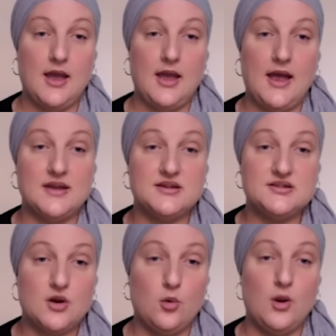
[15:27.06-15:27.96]
And
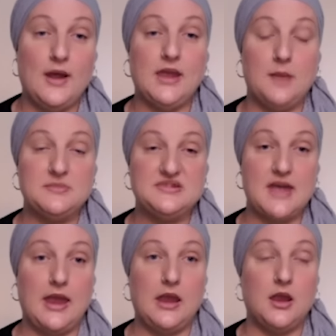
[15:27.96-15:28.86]
all I kept
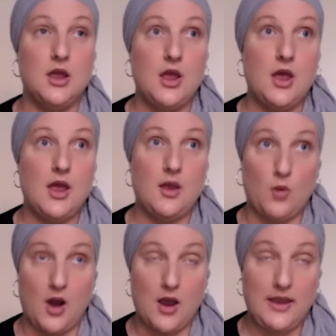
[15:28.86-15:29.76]
saying,
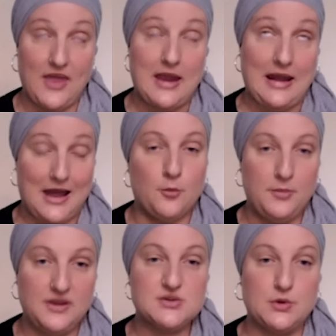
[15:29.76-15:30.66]
what they allowed
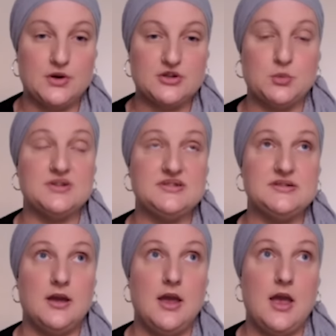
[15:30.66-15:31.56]
me to watch
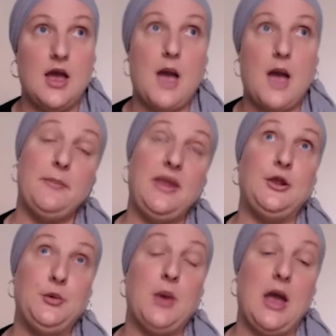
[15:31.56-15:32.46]
was, Am I
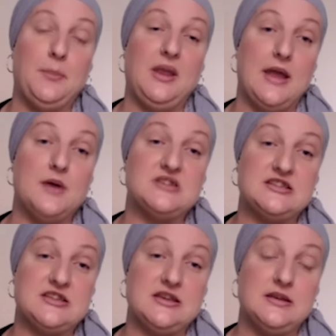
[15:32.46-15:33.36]
making you happy now,
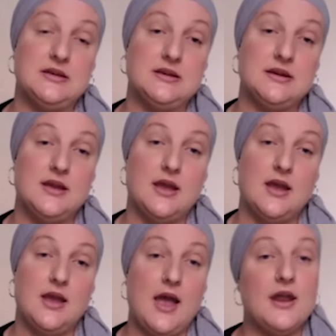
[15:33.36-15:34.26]
daddy?
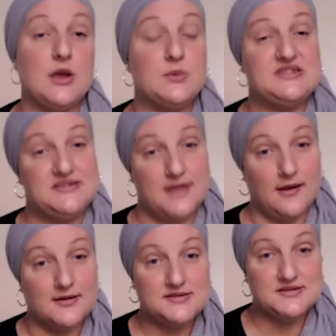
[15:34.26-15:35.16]
and I was
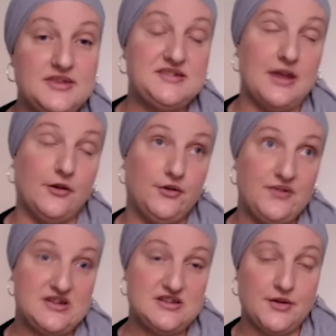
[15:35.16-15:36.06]
six. The second
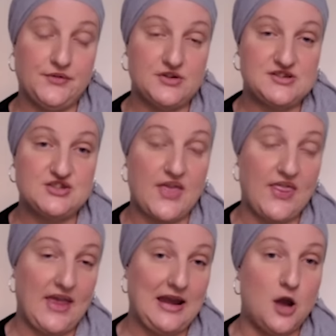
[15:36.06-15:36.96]
video footage that
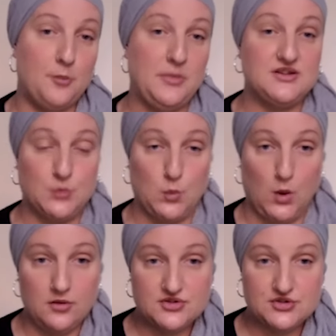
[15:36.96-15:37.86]
they allowed me to
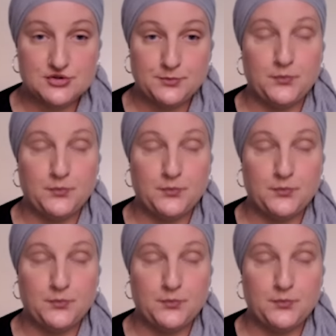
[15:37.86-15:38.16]
watch